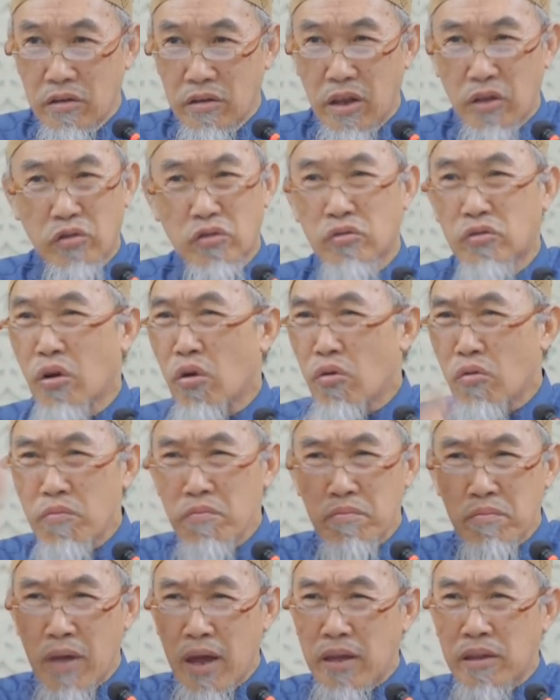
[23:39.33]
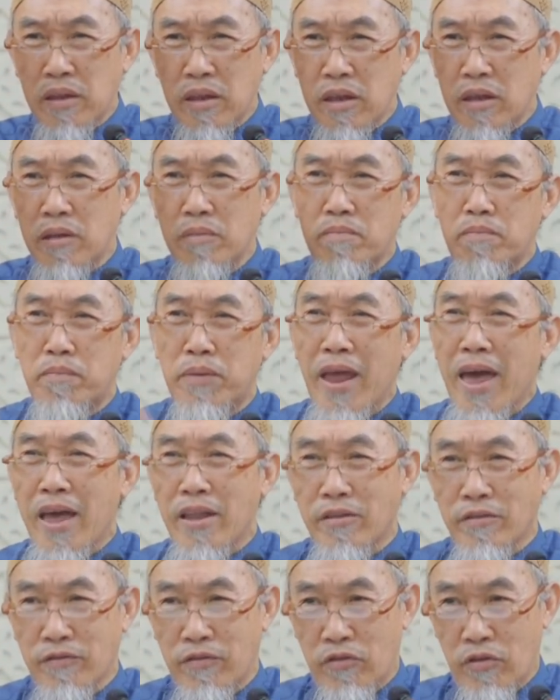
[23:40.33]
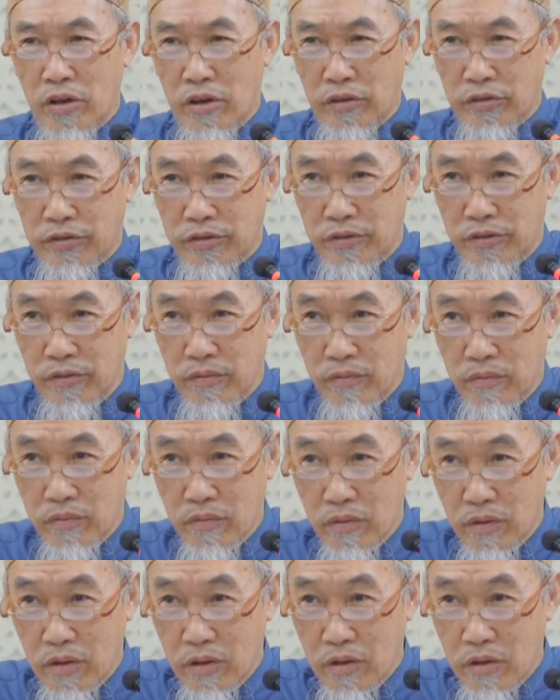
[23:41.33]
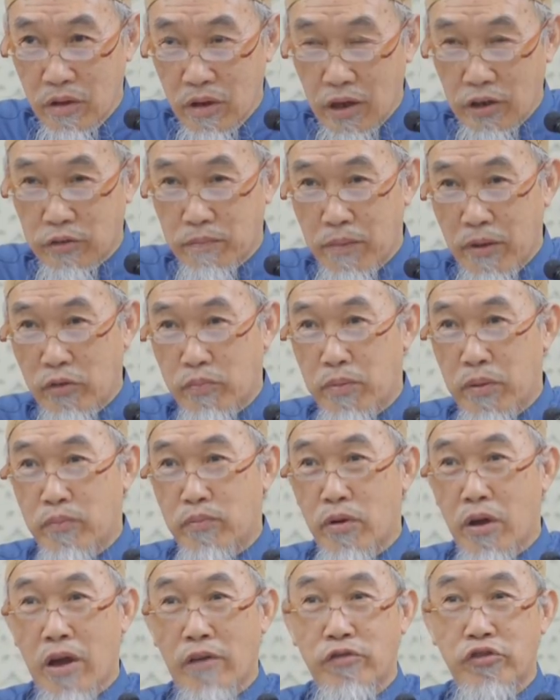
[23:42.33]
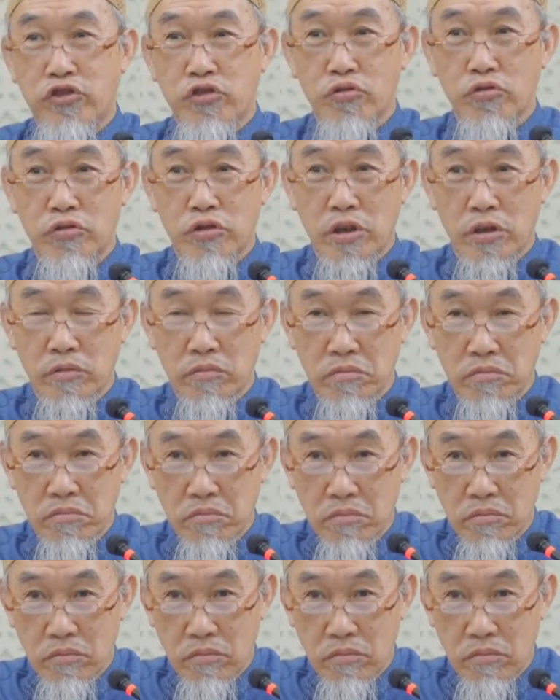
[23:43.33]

There's so many plans for us, especially people have children.